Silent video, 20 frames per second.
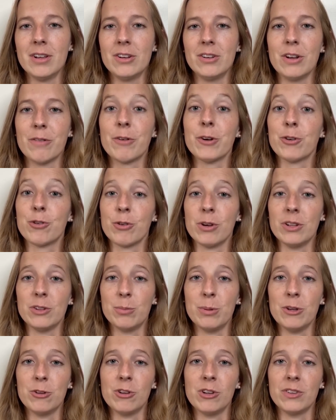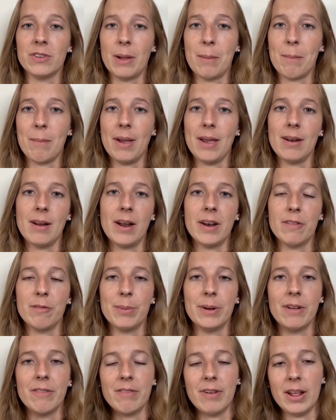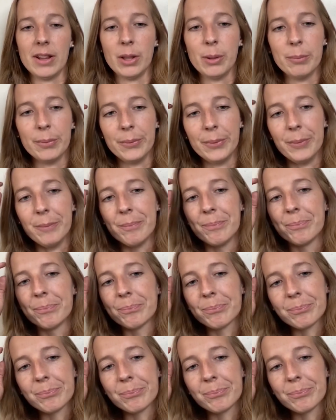different tree species that may not have been available.